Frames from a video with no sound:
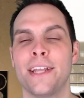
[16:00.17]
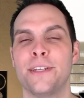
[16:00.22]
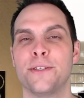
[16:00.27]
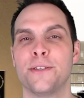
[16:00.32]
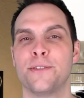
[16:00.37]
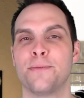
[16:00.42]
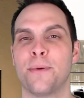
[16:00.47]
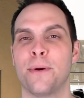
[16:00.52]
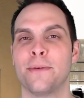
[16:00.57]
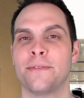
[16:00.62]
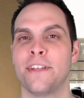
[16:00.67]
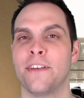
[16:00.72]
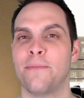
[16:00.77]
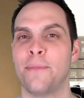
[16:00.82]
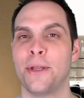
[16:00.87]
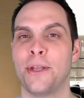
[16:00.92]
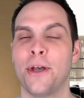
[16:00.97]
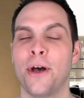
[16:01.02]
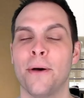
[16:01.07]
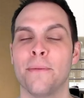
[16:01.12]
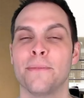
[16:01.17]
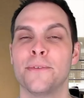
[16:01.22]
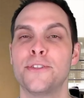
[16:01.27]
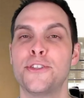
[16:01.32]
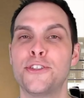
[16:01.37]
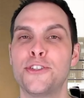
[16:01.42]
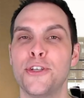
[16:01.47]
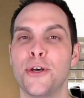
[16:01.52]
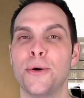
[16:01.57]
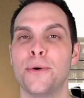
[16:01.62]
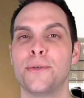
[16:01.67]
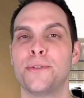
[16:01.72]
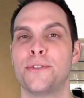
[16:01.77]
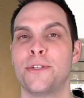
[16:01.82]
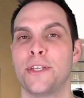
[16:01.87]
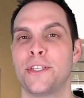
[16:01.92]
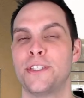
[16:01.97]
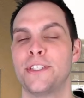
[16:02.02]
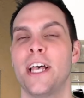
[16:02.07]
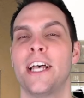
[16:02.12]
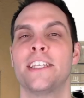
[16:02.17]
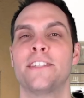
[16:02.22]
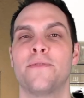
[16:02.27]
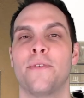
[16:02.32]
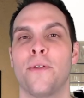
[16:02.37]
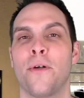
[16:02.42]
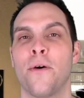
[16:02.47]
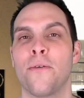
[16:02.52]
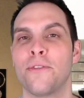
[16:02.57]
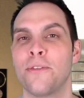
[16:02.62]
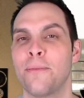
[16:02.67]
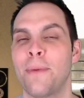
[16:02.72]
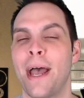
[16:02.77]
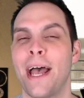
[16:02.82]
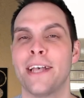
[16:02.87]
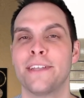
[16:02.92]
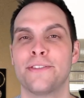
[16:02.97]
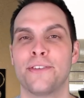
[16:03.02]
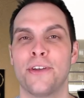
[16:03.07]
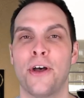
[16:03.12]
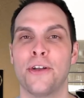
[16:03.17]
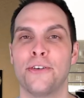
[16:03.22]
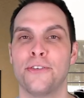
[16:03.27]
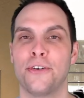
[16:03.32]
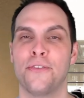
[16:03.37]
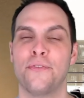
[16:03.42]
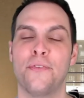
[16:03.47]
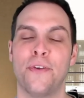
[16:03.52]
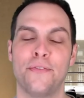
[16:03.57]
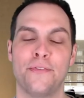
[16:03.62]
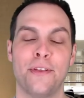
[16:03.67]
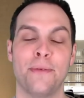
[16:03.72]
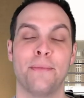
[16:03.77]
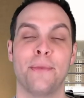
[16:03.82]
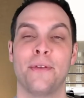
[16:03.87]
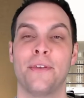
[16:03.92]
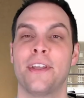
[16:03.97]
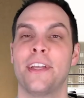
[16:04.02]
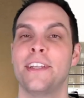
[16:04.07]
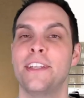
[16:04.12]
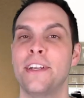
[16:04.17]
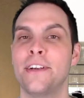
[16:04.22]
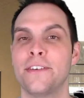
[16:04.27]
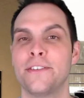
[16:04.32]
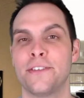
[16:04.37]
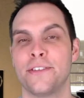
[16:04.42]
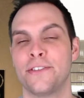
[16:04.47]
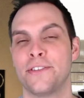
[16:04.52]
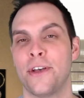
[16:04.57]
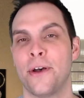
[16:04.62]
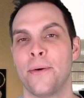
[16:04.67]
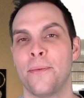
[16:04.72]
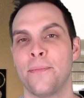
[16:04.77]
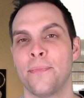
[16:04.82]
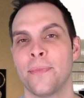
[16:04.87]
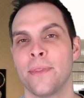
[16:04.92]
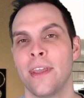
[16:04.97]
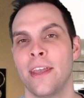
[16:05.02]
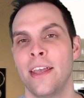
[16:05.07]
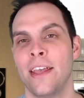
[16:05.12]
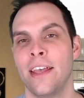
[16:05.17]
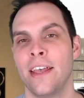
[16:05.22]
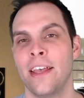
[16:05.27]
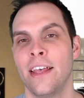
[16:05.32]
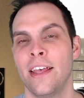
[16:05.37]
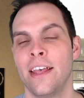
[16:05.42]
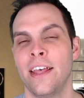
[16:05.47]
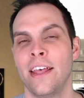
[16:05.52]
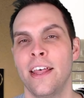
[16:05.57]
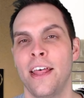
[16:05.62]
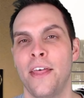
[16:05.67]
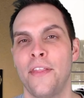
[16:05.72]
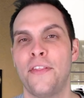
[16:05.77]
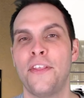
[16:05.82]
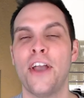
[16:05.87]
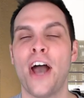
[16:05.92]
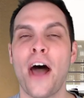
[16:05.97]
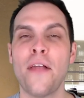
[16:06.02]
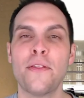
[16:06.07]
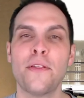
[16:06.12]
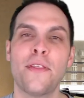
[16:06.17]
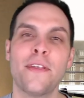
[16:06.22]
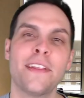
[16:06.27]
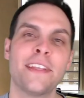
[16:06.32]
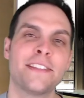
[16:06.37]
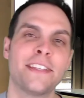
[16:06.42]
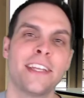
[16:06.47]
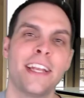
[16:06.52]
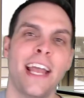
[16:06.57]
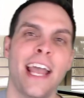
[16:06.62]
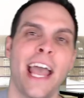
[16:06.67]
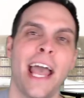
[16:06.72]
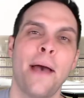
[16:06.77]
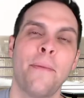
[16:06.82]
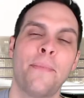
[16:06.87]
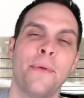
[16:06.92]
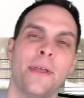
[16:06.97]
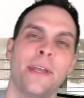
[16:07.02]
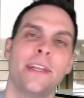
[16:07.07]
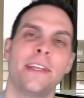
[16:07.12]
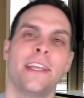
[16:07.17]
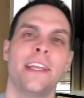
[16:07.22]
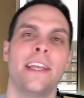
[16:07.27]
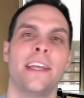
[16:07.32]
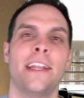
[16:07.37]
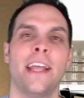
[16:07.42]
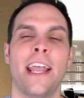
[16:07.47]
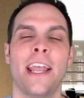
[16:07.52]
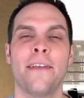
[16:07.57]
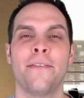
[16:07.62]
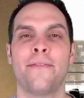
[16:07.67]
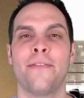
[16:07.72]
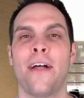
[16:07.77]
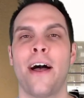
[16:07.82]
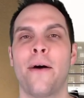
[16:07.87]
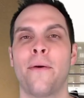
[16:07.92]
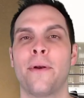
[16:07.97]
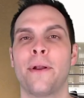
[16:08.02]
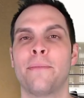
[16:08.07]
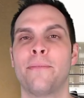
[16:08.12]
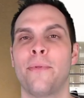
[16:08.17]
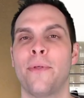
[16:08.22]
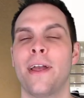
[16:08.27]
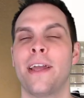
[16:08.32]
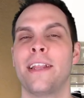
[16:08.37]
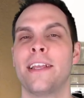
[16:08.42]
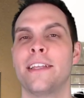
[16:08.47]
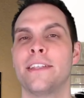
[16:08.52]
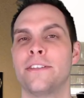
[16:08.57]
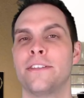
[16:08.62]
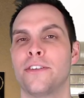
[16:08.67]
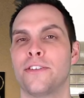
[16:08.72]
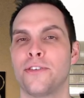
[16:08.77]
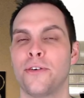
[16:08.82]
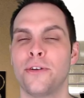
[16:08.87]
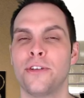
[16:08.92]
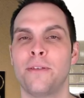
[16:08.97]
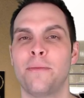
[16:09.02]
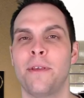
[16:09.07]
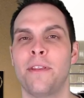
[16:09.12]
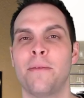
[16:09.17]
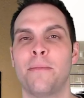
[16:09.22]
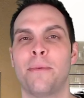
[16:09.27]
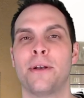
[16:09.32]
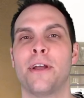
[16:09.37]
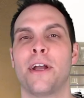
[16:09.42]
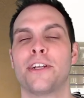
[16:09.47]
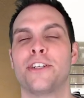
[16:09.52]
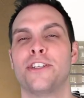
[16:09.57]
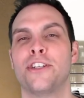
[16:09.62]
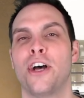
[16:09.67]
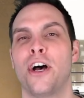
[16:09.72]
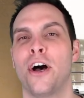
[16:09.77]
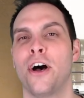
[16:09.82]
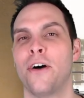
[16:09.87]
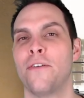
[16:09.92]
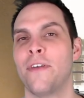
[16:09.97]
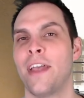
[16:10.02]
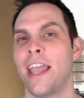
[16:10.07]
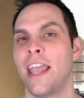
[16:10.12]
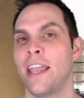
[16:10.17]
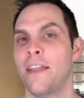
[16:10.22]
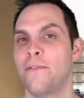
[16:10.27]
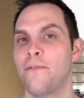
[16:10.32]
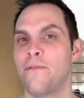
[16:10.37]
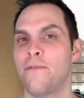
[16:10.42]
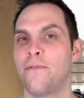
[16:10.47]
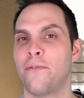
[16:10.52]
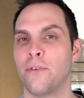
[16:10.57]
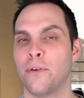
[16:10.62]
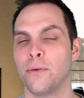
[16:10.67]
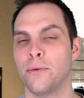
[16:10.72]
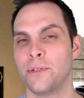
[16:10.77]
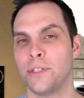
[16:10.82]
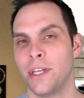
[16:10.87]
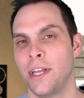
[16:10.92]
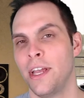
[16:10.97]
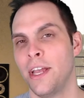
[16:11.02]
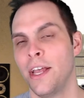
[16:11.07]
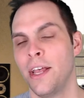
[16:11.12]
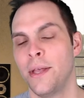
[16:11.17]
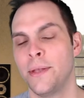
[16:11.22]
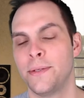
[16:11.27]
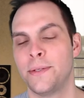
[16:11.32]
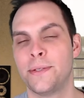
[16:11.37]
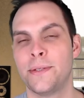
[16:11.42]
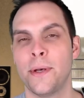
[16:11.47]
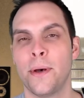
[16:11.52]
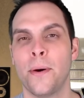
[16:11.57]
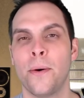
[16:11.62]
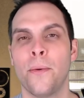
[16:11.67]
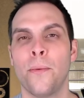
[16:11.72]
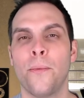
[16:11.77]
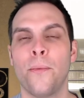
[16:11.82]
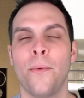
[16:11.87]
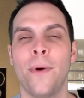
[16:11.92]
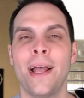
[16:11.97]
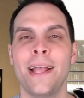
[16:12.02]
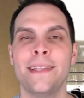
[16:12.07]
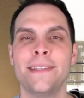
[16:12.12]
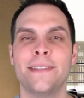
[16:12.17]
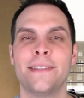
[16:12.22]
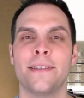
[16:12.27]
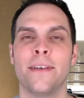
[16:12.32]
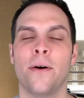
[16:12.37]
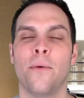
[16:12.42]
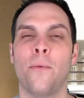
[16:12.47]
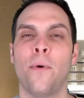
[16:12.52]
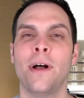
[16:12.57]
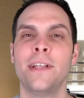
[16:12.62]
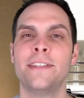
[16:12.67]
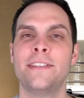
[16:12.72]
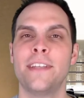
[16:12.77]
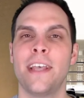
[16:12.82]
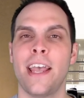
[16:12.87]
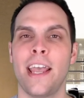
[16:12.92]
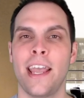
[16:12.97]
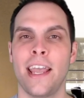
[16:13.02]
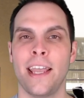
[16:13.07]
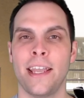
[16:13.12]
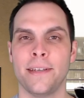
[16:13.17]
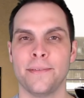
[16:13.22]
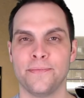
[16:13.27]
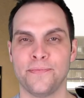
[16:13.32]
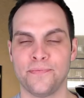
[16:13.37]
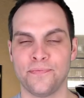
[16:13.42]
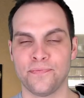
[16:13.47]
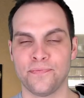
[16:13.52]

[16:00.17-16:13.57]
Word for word: angiosperms have become so successful over the past 150 million years or so. The other thing that's going to happen in a flowering plant is there's going to be the production of a fruit. So once once a